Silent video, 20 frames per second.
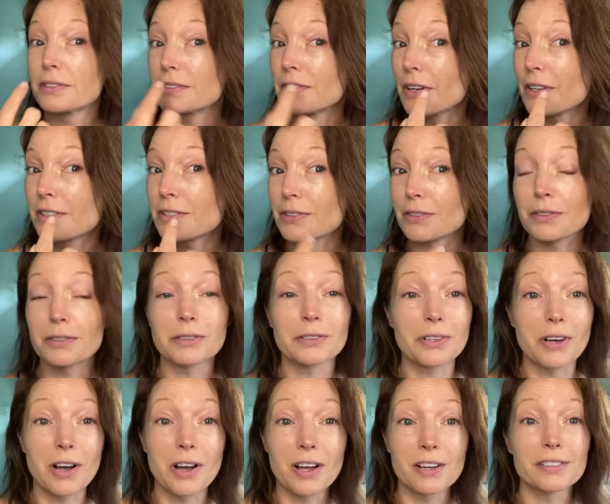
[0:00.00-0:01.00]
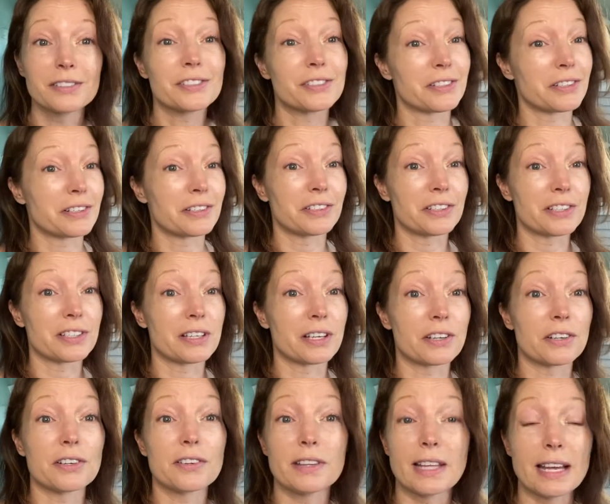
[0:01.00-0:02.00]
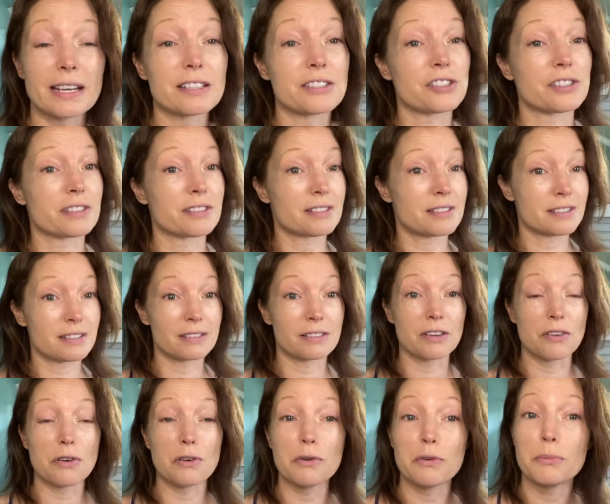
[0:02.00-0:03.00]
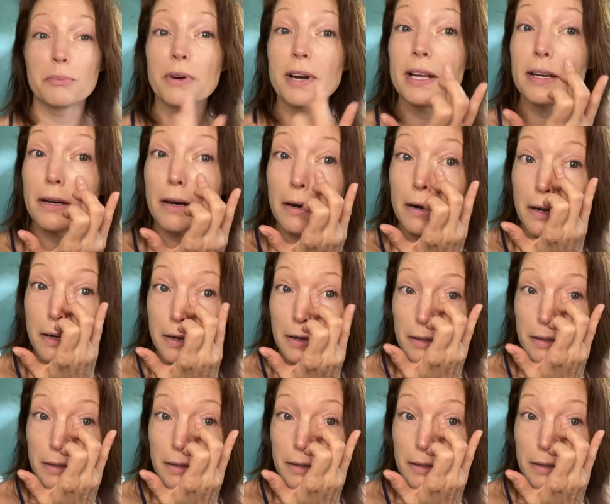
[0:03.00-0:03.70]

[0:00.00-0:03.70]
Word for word: Dark circles gone, you're gonna look younger. That is just no brainer.